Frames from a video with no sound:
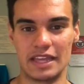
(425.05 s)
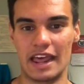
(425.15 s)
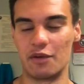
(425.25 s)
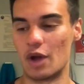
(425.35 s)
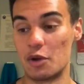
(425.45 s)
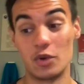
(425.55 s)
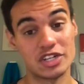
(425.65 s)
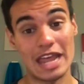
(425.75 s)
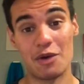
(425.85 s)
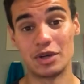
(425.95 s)
I
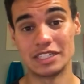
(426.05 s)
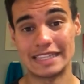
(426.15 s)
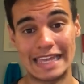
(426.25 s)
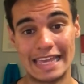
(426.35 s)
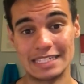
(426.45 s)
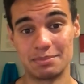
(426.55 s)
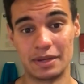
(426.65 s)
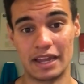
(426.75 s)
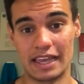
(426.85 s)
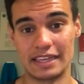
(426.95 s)
wish that wasn't the case,
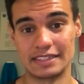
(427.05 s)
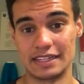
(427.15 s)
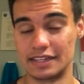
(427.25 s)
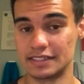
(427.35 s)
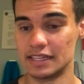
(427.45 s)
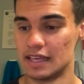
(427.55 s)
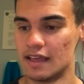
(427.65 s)
but I guess it is.